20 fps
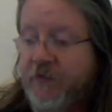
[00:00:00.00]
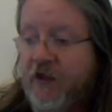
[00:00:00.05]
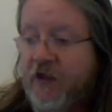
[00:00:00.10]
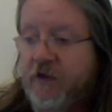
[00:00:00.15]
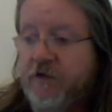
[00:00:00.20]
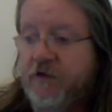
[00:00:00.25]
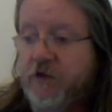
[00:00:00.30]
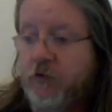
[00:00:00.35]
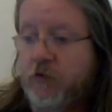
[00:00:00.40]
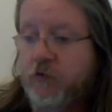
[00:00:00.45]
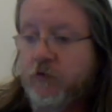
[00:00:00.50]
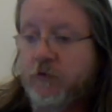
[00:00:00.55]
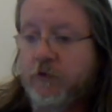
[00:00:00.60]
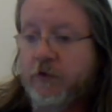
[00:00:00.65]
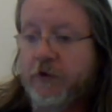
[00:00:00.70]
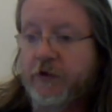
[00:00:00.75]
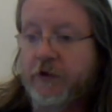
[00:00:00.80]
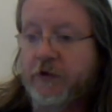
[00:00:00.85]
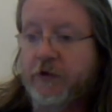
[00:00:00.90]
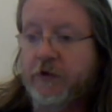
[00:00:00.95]
So
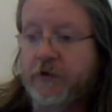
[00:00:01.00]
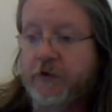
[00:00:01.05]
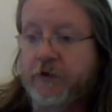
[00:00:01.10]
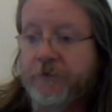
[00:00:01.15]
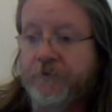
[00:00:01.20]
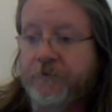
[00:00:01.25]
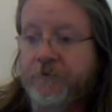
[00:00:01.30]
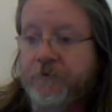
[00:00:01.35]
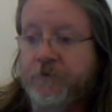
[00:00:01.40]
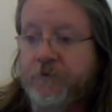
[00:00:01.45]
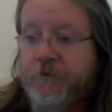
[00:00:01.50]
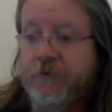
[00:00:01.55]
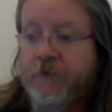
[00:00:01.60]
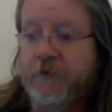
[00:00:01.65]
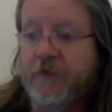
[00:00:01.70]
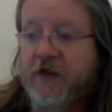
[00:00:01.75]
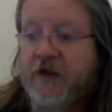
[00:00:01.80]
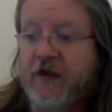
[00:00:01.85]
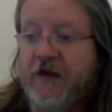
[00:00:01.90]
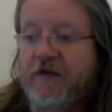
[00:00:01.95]

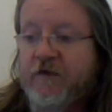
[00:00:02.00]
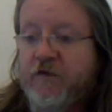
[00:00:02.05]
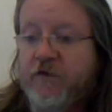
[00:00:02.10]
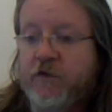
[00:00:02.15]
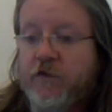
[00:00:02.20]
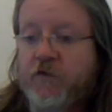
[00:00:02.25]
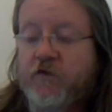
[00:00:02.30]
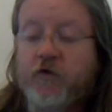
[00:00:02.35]
if,